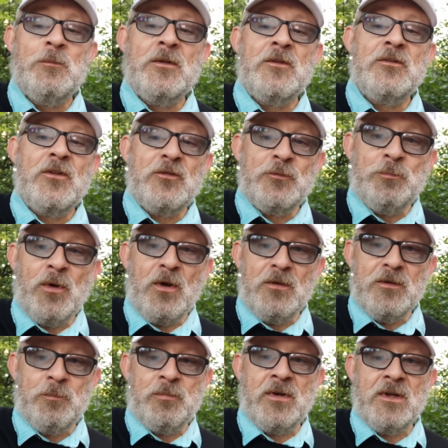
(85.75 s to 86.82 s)
But there's a
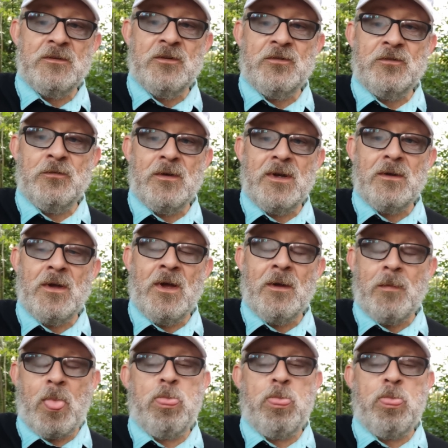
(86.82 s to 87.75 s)
spot on the practice ground.